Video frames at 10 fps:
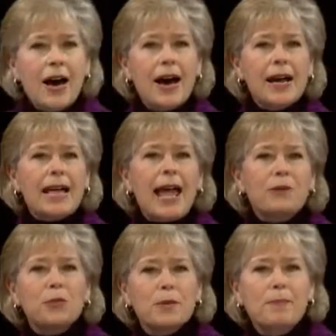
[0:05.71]
Hi,
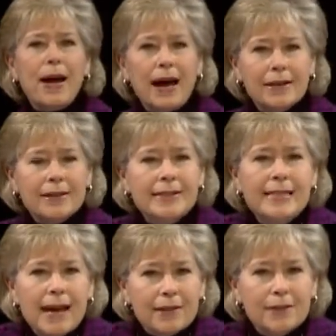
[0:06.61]
and we're back.
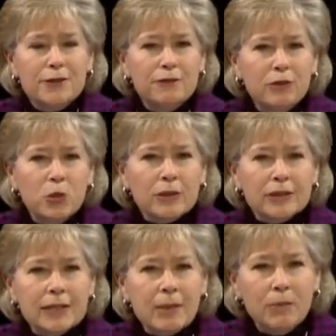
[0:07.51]
Death,
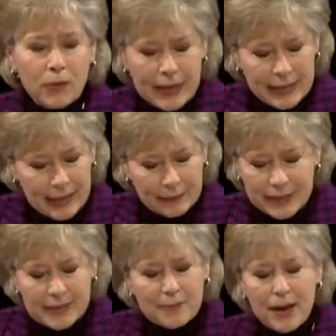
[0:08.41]
divorce, a breakup.
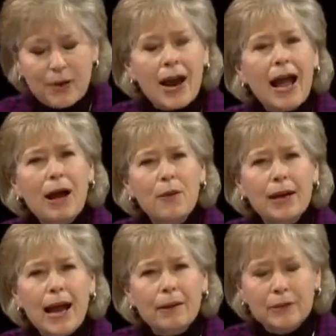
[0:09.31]
It doesn't matter how it
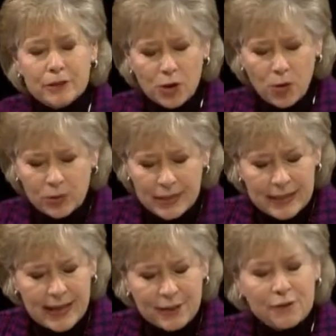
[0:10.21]
happens,
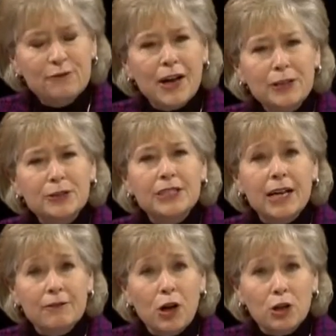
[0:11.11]
only that you find
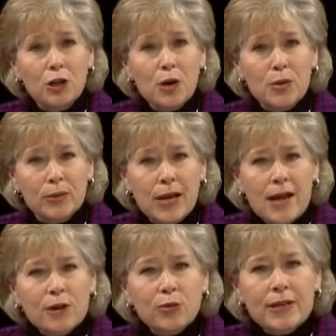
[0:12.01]
yourself alone.
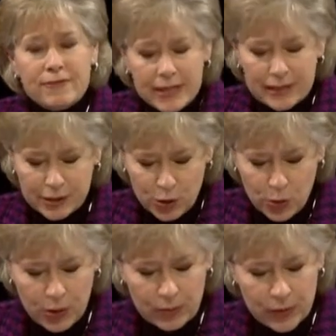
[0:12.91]
Grieving is a
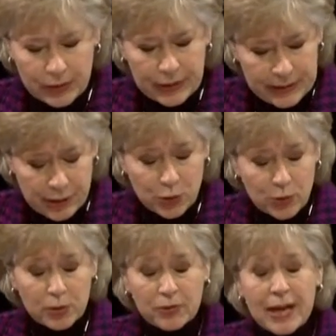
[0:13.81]

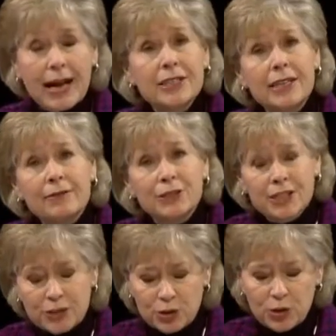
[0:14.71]
normal reaction after
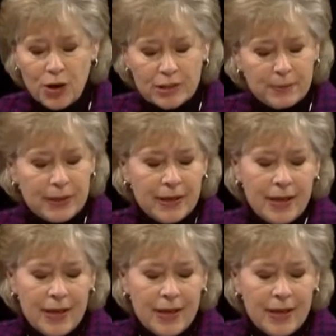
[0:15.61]
such a loss, but